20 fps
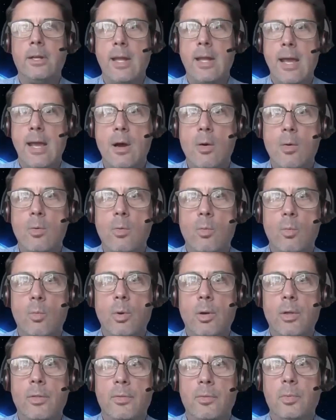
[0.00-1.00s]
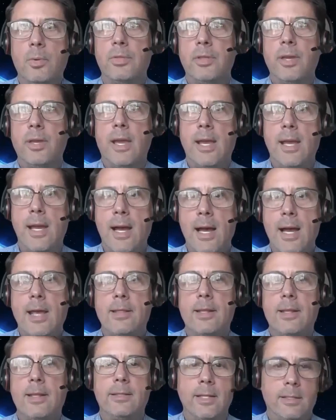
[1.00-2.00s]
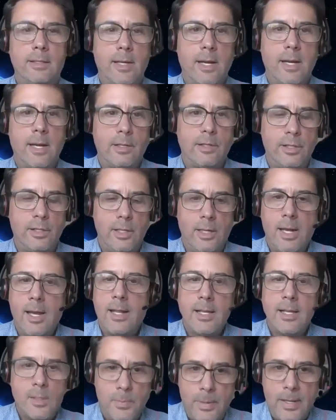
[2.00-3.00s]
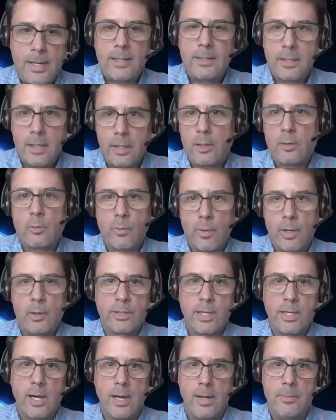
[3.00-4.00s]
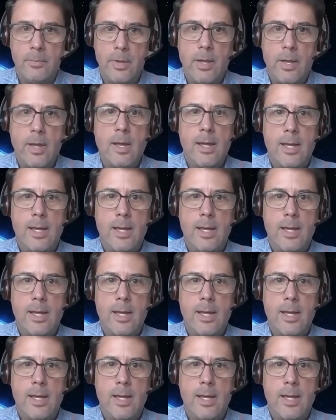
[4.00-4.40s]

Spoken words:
Now with the AI and the technology, it's being done in real time.